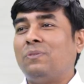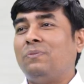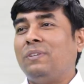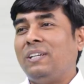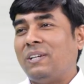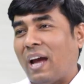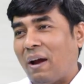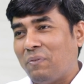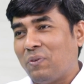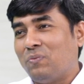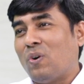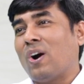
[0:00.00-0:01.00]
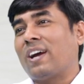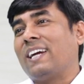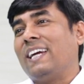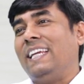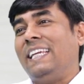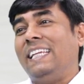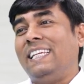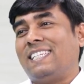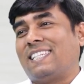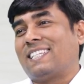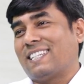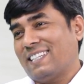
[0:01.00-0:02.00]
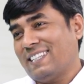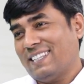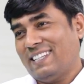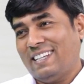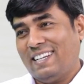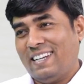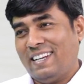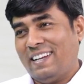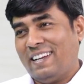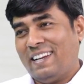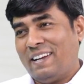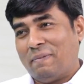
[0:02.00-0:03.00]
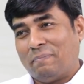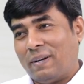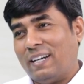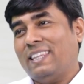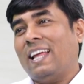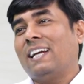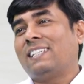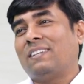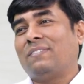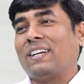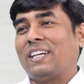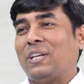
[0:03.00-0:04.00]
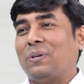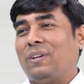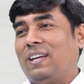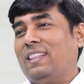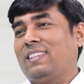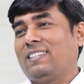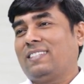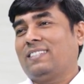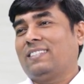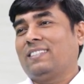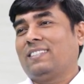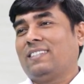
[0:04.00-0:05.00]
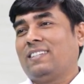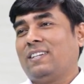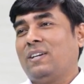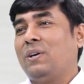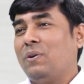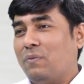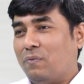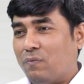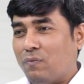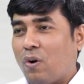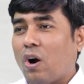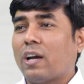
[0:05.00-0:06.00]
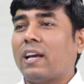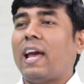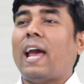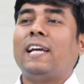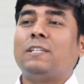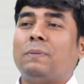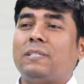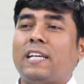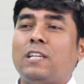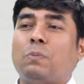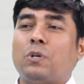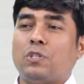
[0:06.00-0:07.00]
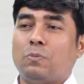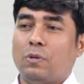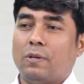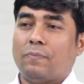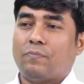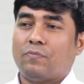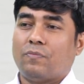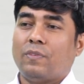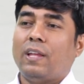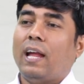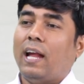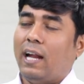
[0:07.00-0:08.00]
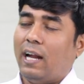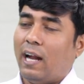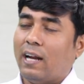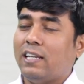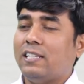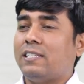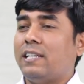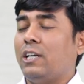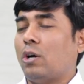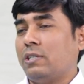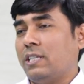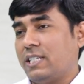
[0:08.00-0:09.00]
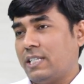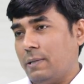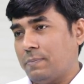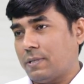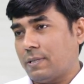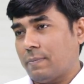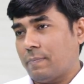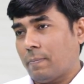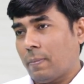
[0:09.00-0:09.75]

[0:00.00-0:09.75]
We have to walk least. But that's affecting your health. Walk as much as possible. At least 10,000 steps.